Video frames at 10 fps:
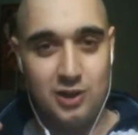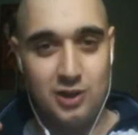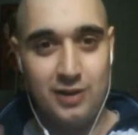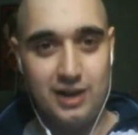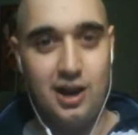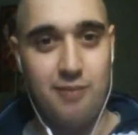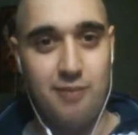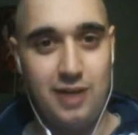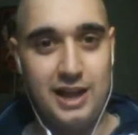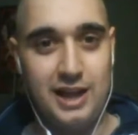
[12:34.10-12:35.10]
one's own
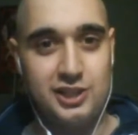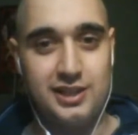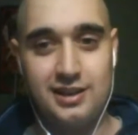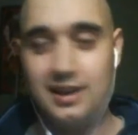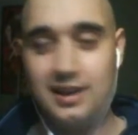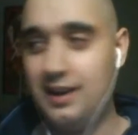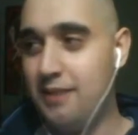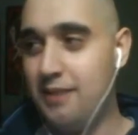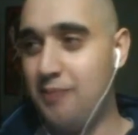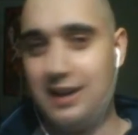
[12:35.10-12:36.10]
incomprehension.
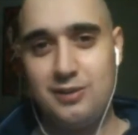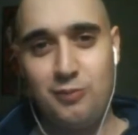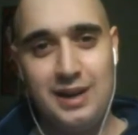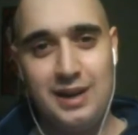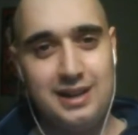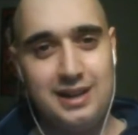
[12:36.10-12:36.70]
But